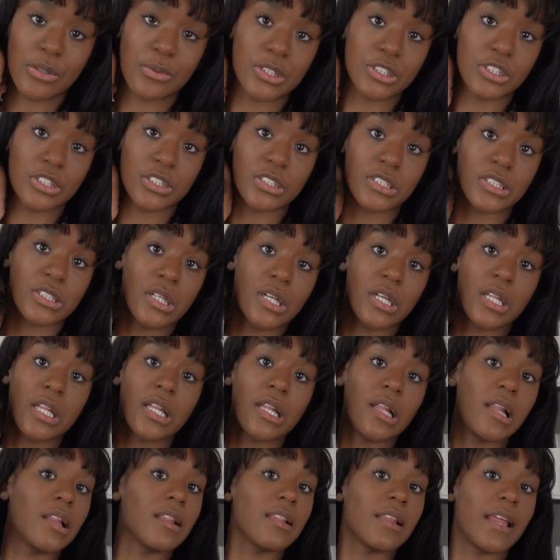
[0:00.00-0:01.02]
which is
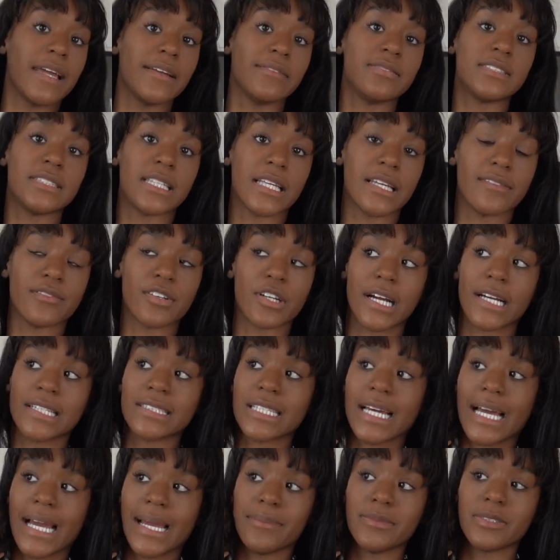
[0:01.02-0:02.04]
a lifesaver at
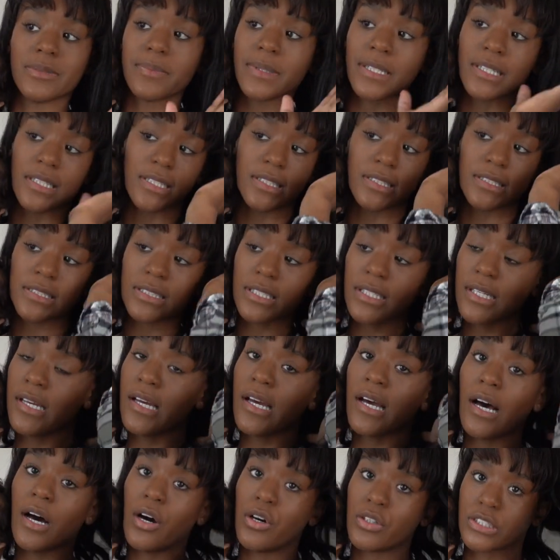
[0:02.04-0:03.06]
times because
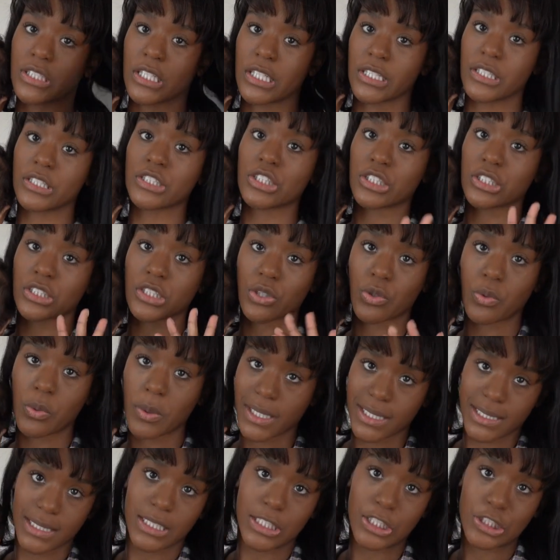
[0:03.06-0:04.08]
I'll tell you just a
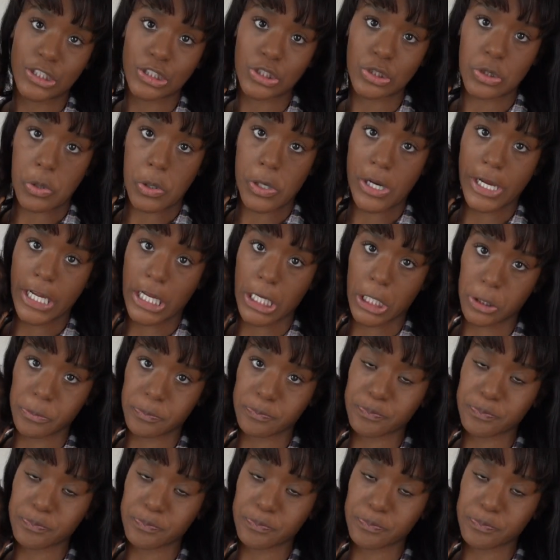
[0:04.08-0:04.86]
quick little story here.